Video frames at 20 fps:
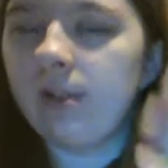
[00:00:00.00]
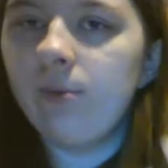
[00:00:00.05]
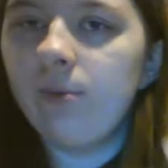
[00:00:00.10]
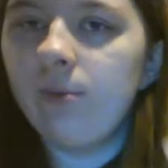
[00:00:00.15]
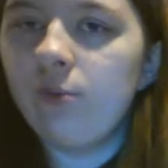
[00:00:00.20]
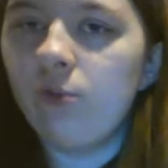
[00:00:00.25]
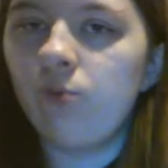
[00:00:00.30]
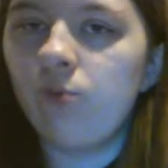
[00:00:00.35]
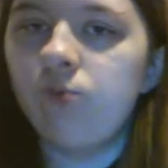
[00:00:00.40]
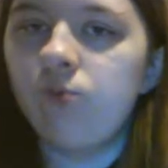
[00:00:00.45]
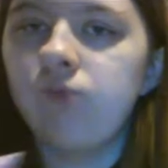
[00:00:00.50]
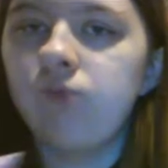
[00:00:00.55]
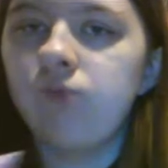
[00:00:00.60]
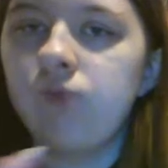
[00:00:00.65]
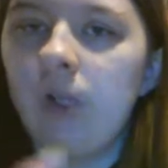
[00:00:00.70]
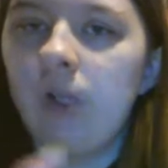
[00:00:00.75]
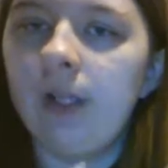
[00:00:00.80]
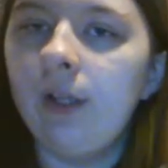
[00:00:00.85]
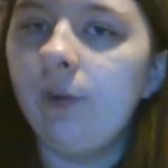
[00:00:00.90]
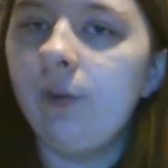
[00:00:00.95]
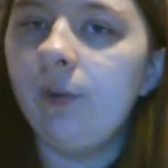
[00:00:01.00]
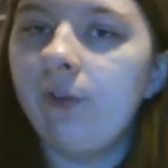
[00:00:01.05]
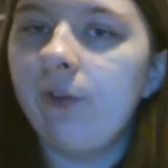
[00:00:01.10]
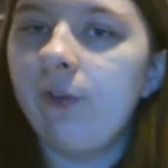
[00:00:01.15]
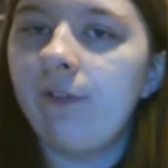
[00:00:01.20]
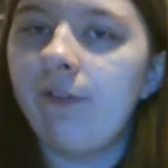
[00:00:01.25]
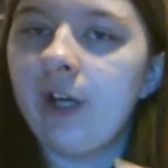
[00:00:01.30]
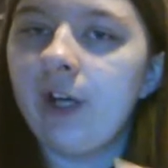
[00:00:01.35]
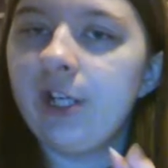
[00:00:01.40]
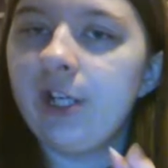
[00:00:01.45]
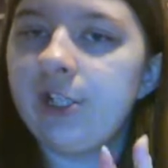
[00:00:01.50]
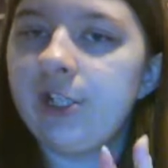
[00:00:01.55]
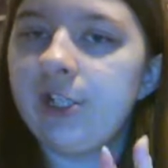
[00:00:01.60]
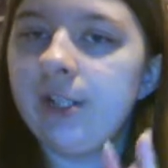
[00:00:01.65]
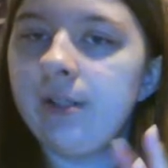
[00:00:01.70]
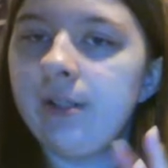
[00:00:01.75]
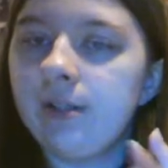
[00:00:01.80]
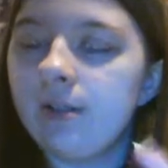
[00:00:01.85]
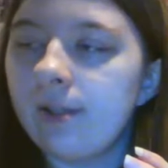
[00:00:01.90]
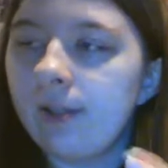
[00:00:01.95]
It was just really
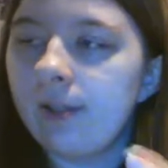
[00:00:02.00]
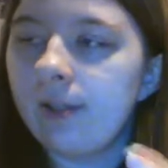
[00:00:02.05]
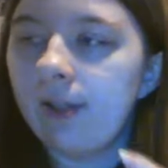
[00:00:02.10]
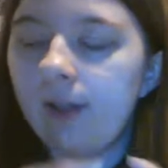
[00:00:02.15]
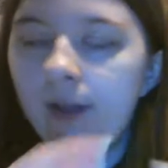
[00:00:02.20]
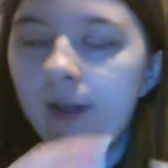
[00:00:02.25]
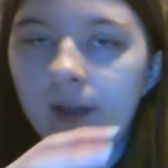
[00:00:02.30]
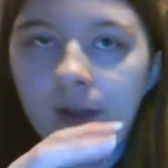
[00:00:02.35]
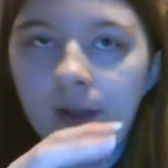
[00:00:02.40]
refreshing to see